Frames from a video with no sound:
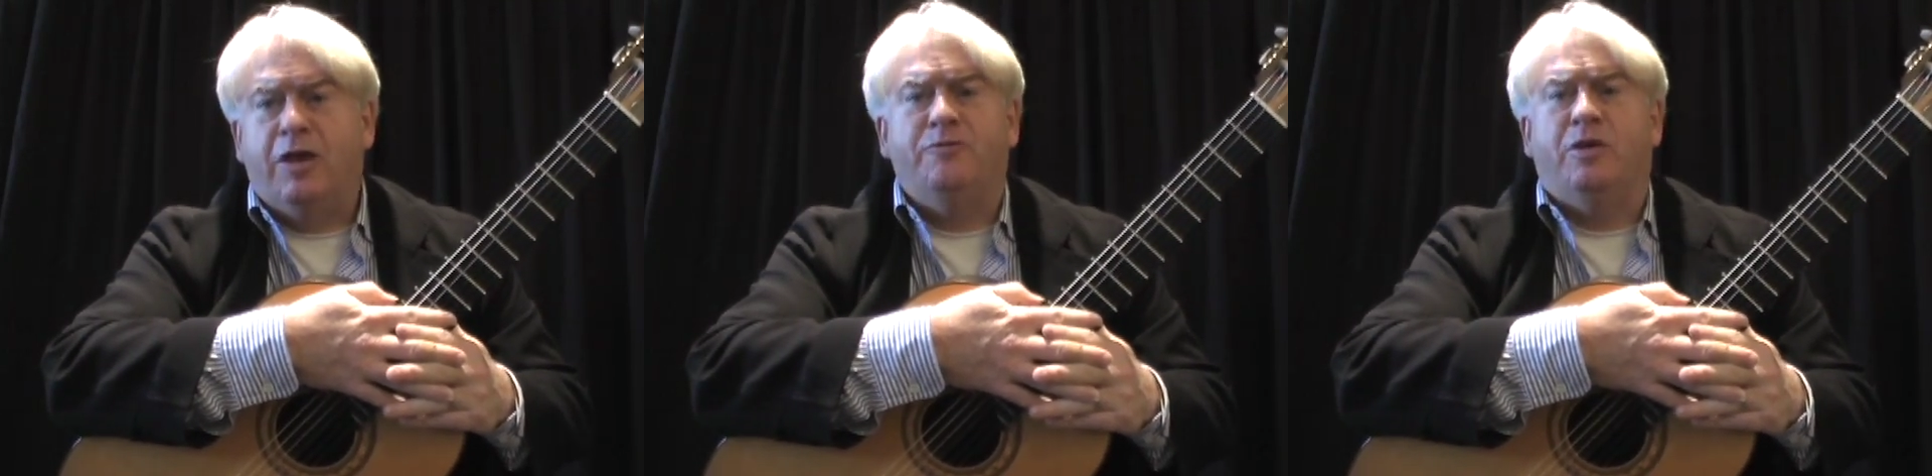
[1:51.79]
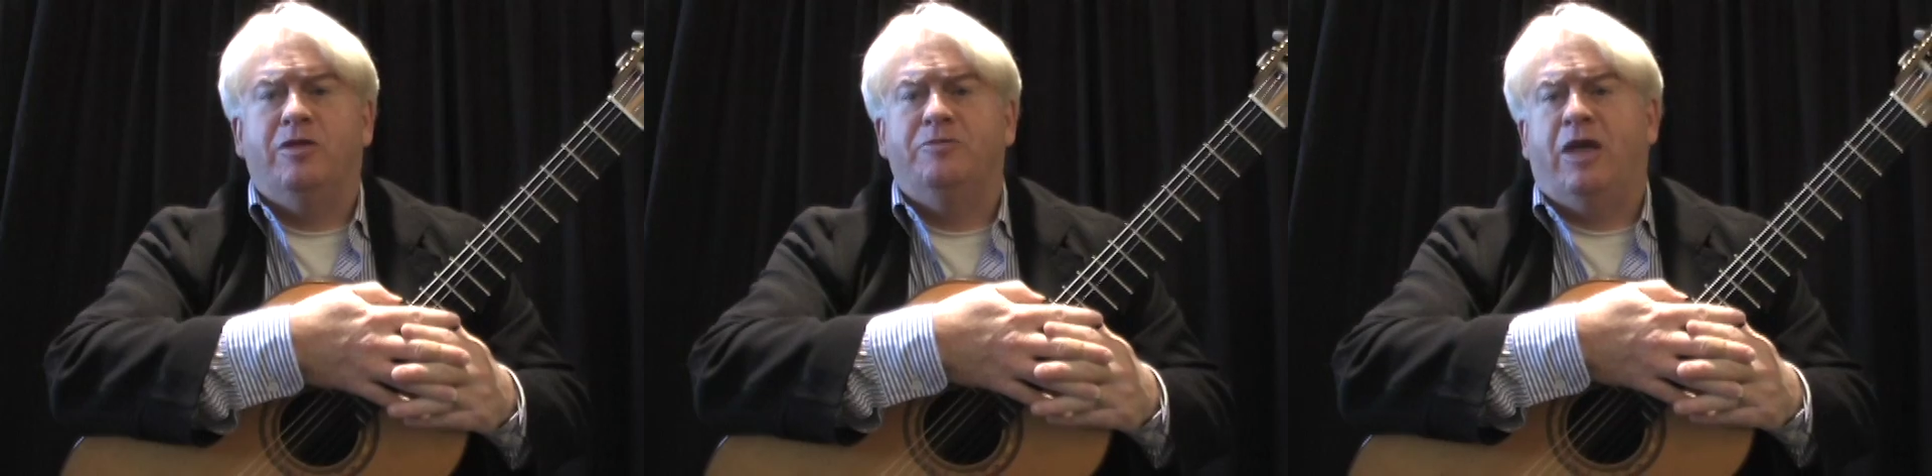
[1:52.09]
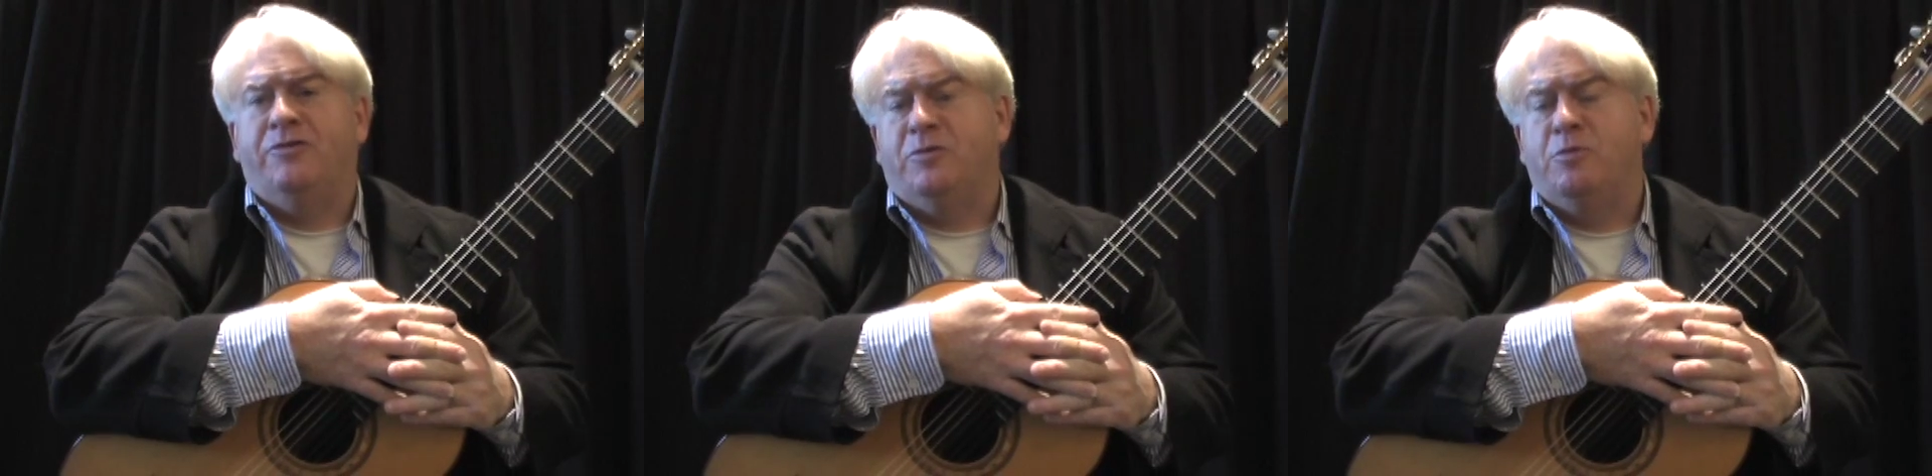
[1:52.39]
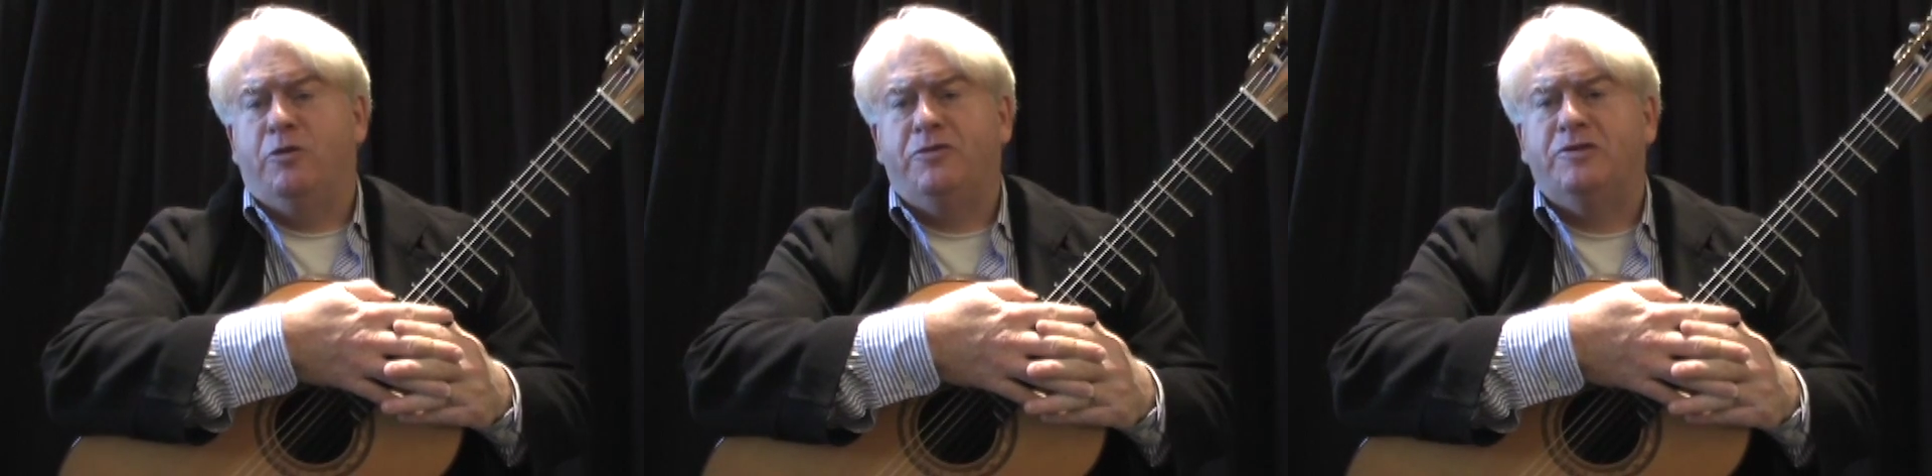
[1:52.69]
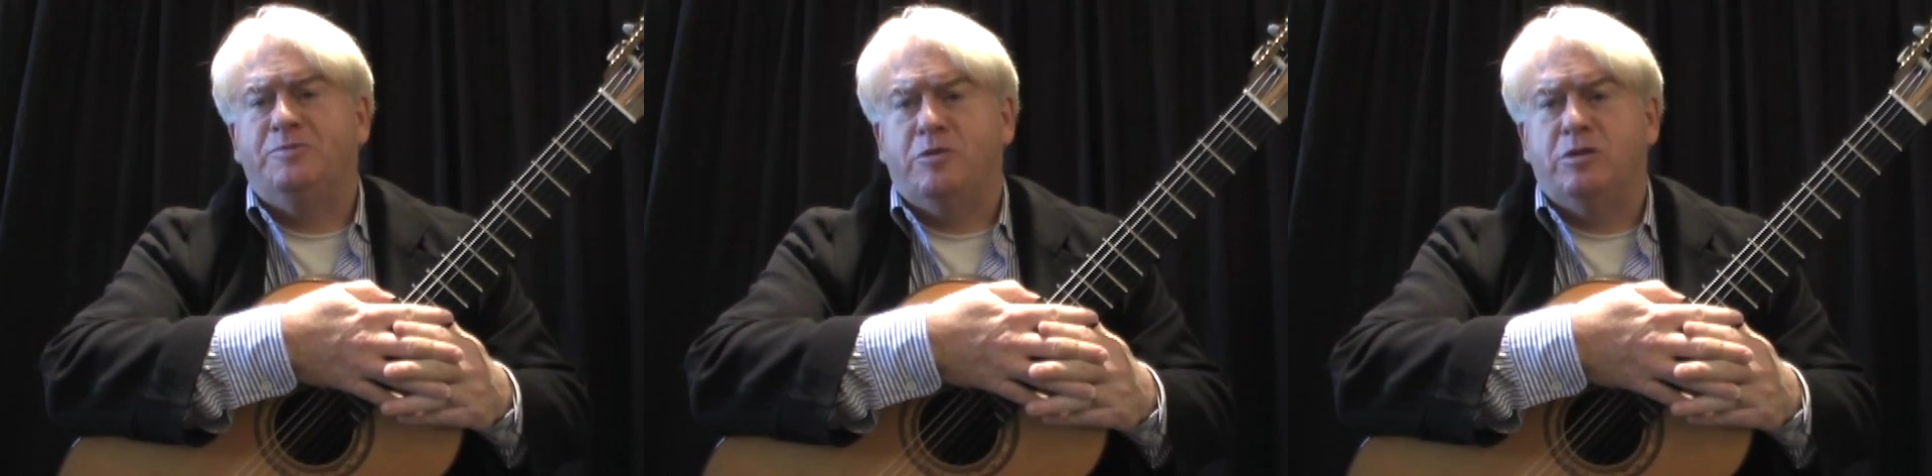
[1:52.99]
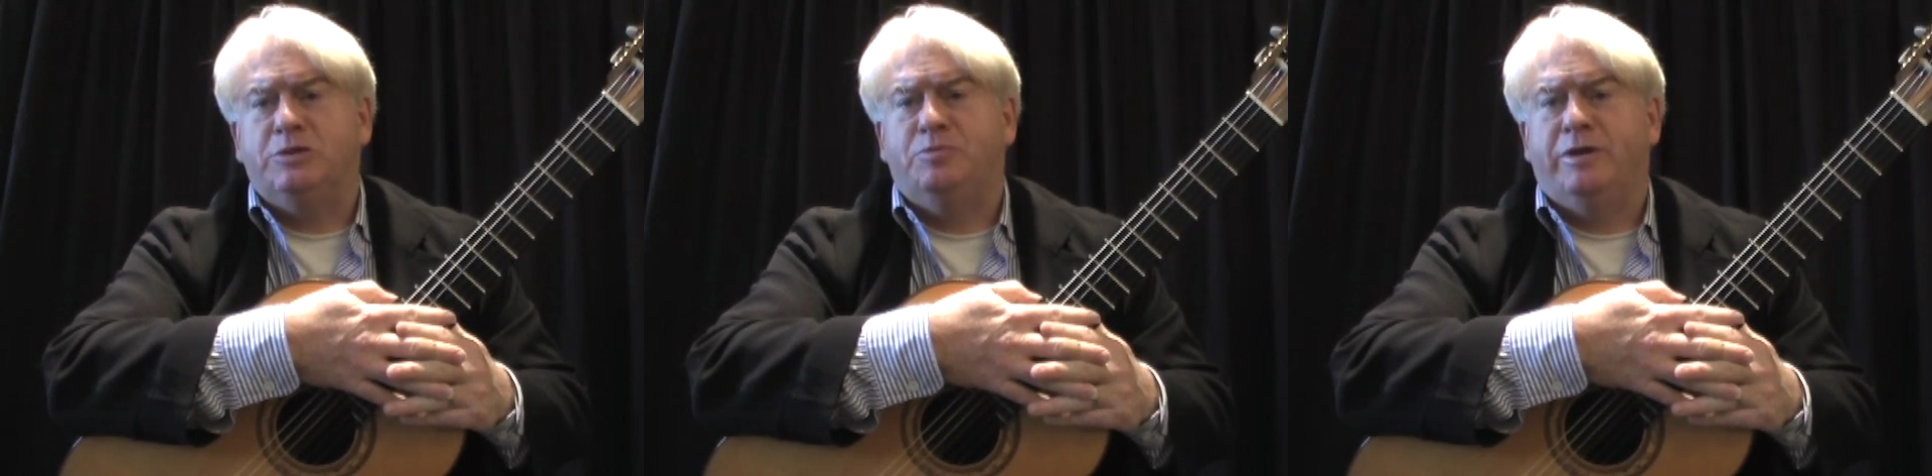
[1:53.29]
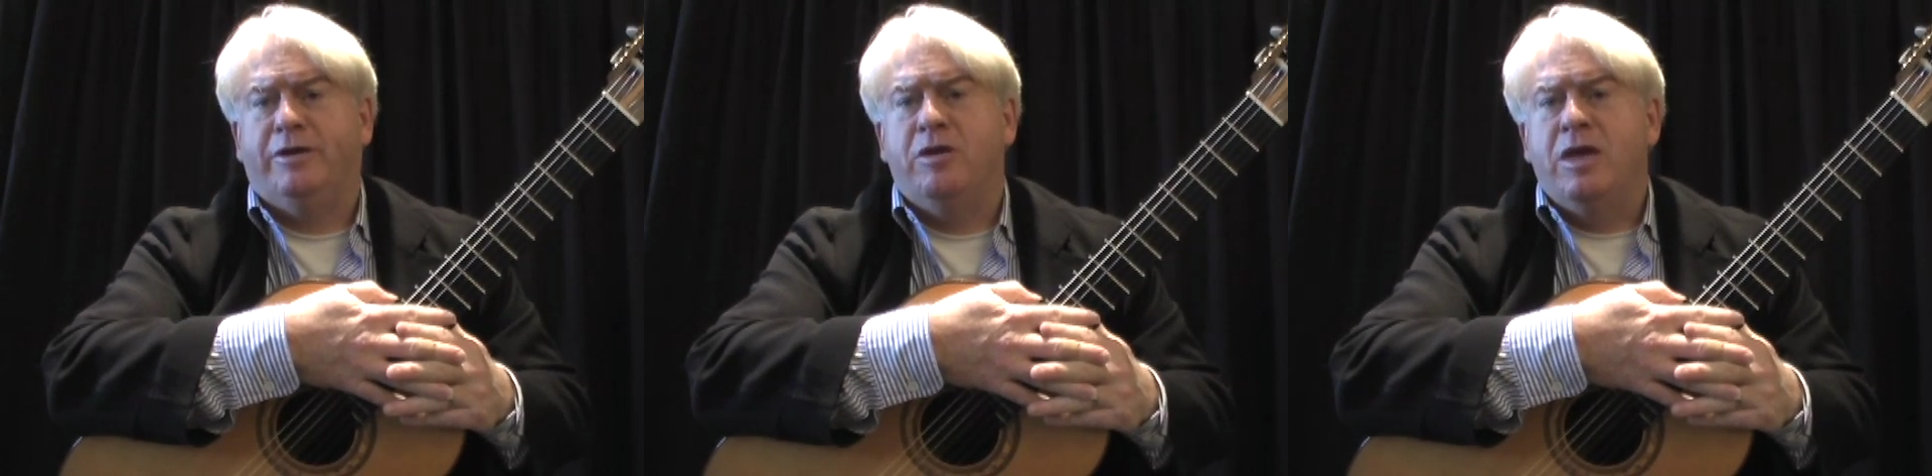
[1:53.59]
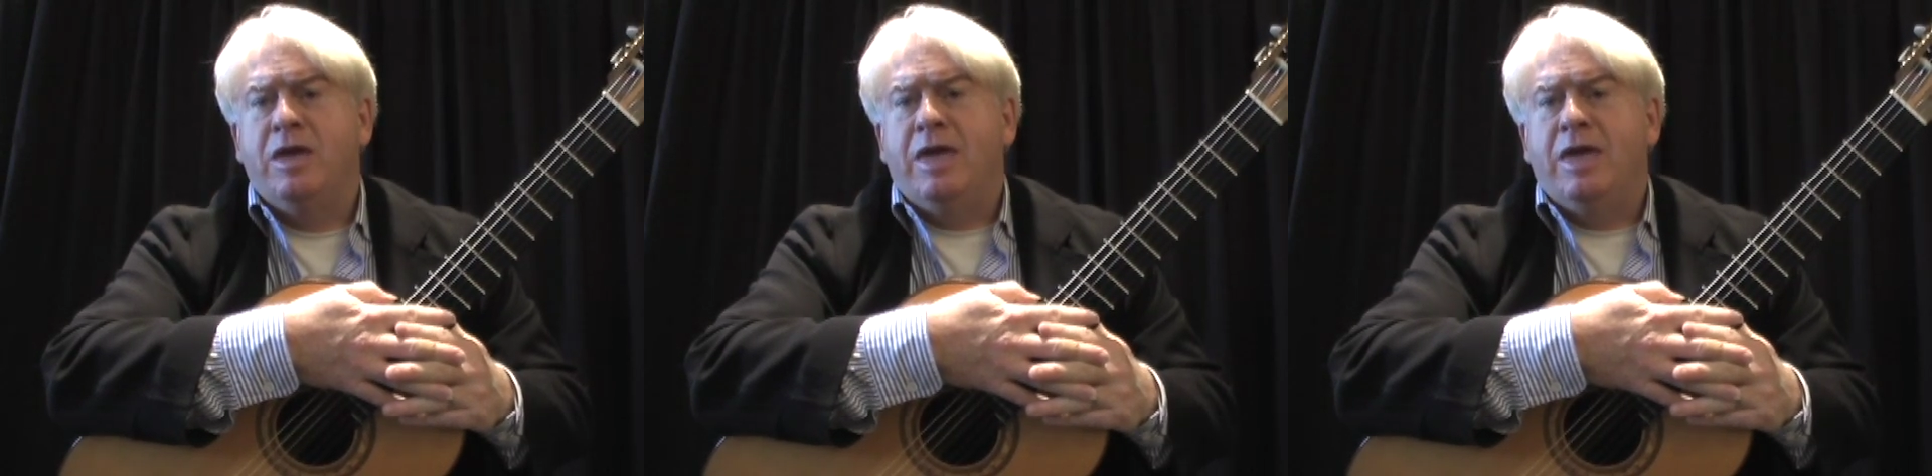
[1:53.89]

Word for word: as well as the most experienced player